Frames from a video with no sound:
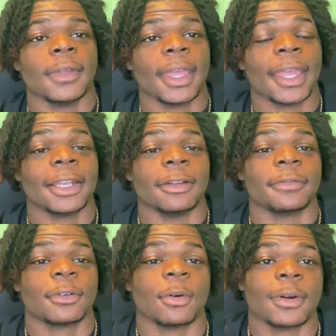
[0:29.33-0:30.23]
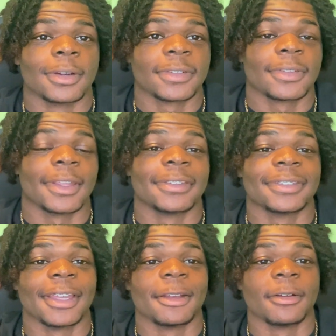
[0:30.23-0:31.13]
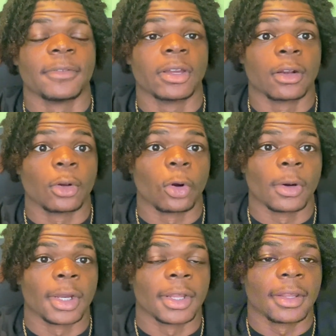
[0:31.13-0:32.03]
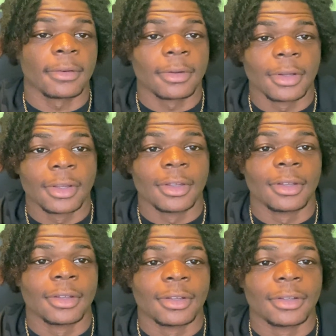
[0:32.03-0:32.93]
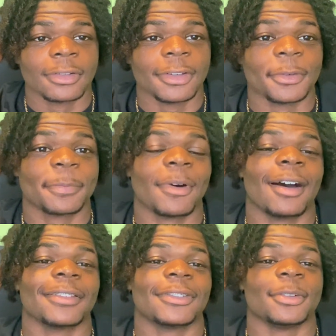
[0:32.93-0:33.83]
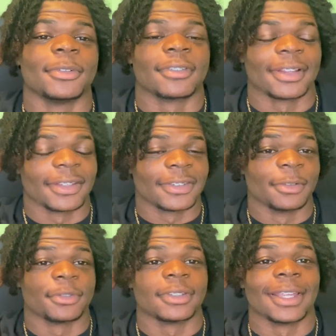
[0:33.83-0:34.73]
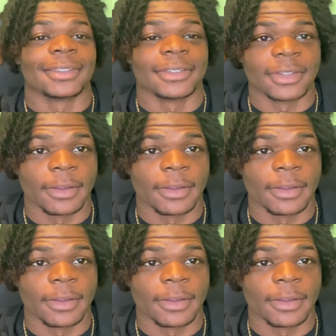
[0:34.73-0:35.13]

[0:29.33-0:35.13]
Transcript: And of course, instead of ignoring it, she responds to it. So let's see what she has to